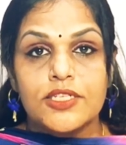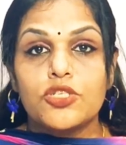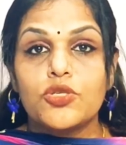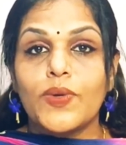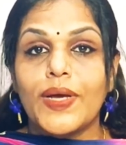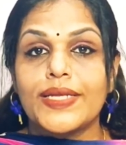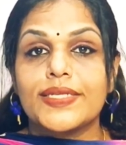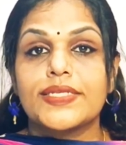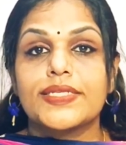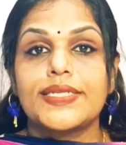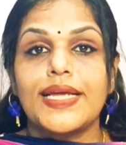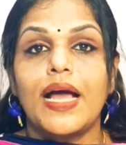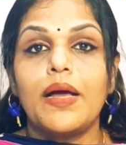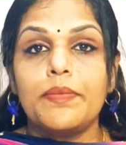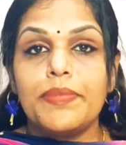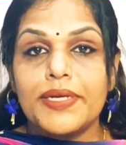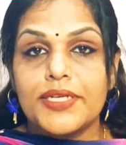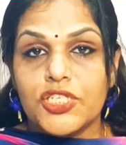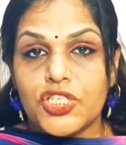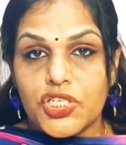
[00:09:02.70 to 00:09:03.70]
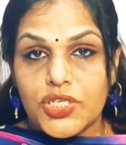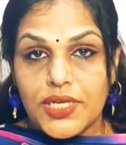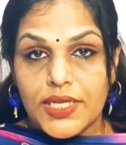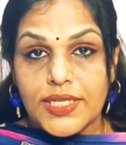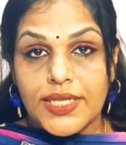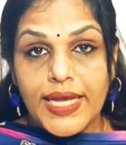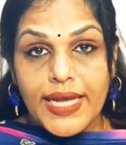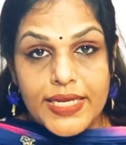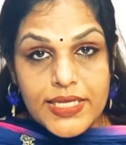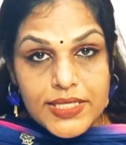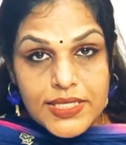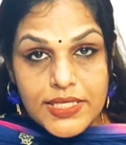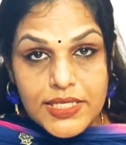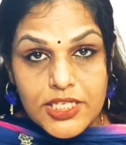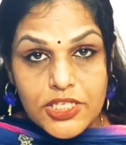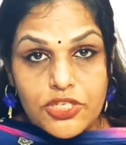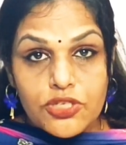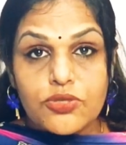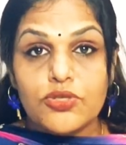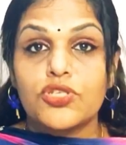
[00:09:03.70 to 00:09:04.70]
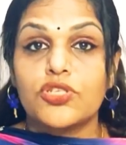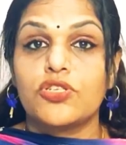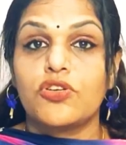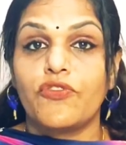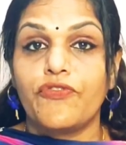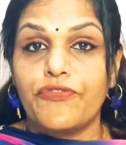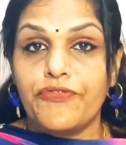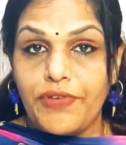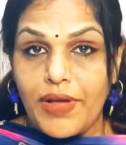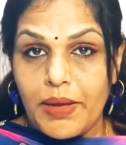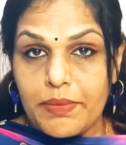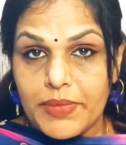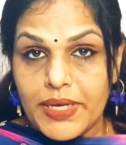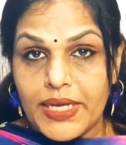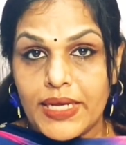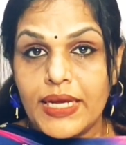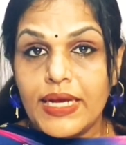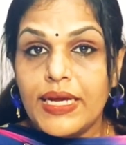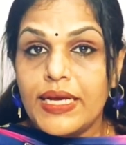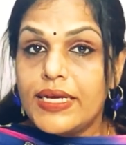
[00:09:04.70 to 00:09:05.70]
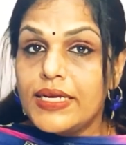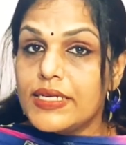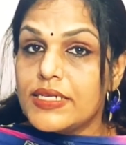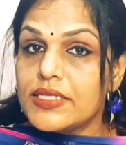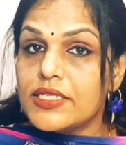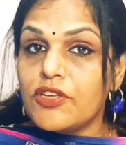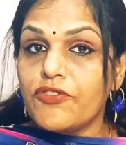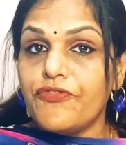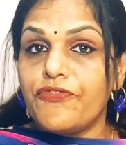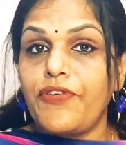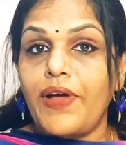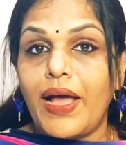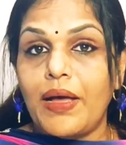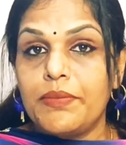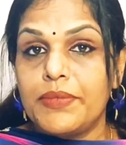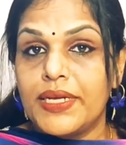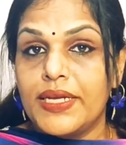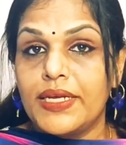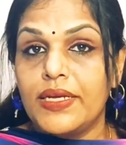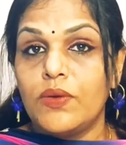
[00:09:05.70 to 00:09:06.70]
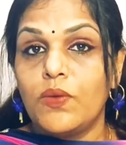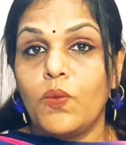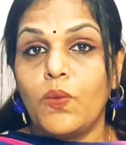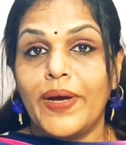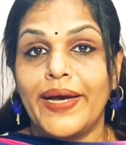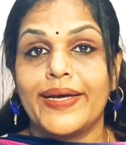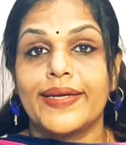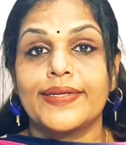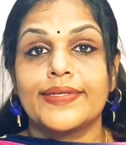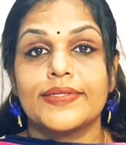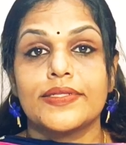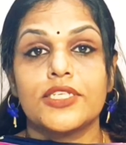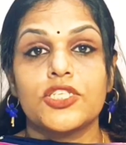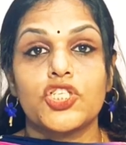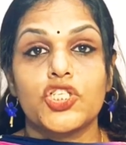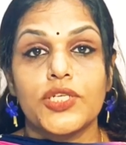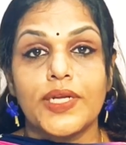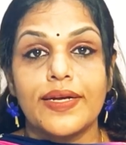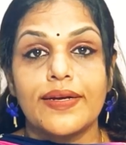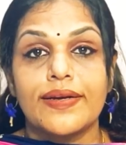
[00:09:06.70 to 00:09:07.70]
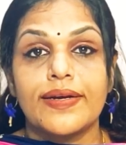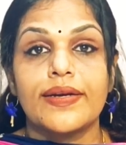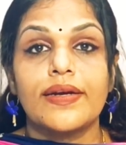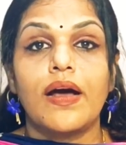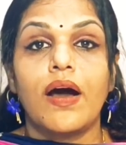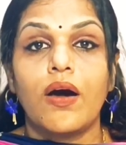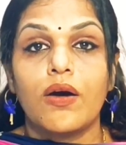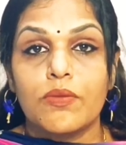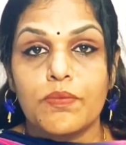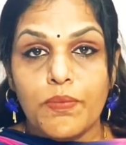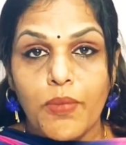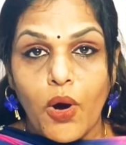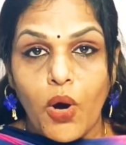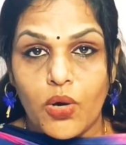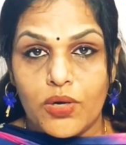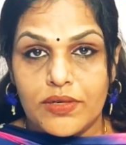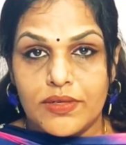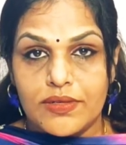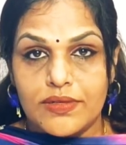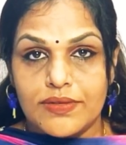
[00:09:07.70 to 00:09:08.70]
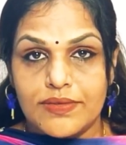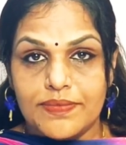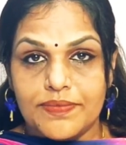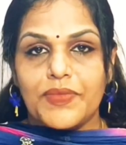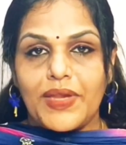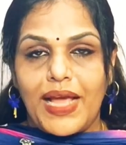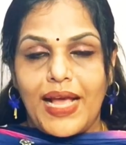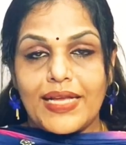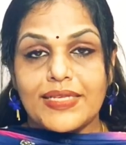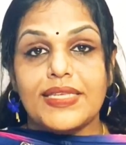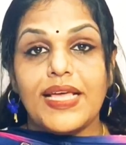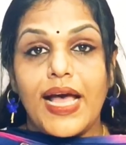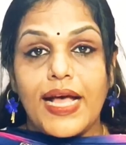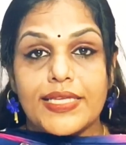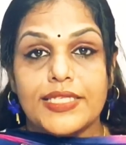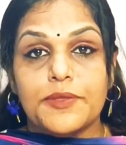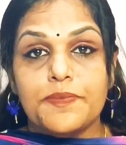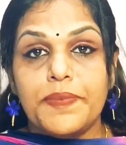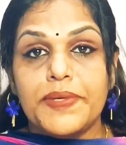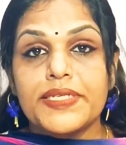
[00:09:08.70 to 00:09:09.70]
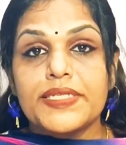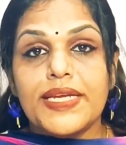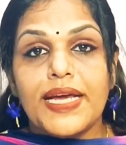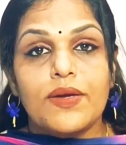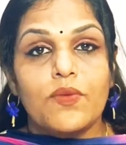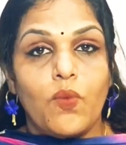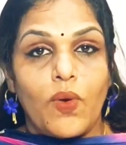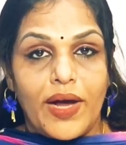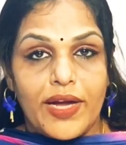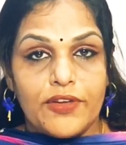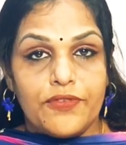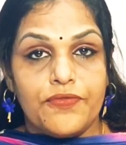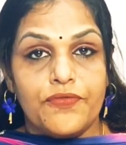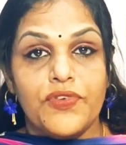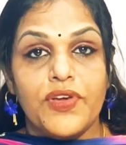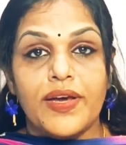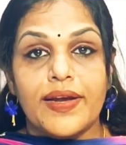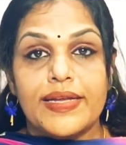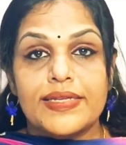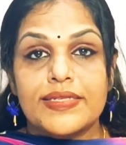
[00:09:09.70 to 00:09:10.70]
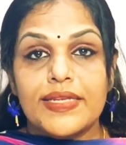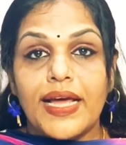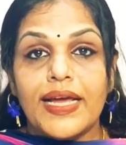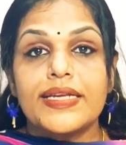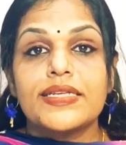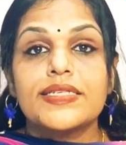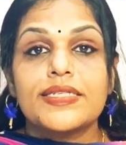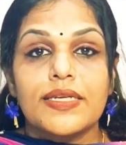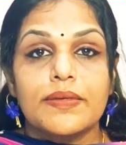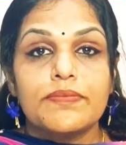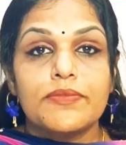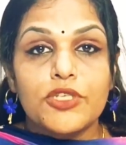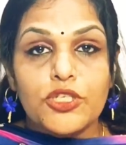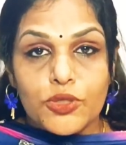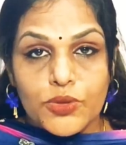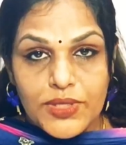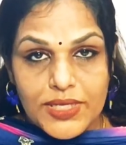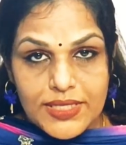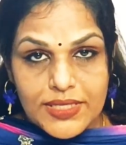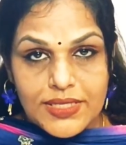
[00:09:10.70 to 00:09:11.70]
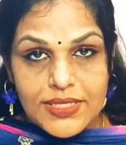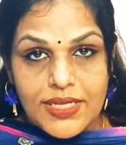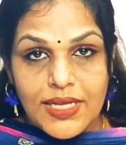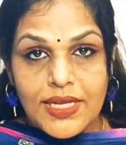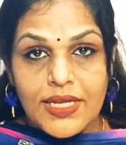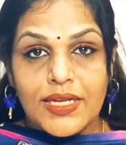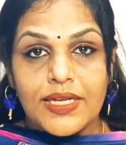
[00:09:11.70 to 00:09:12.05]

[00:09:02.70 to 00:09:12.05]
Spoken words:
to establish the institution of family. It is a family where the children are born. As husband and wife, we are assigned some duties.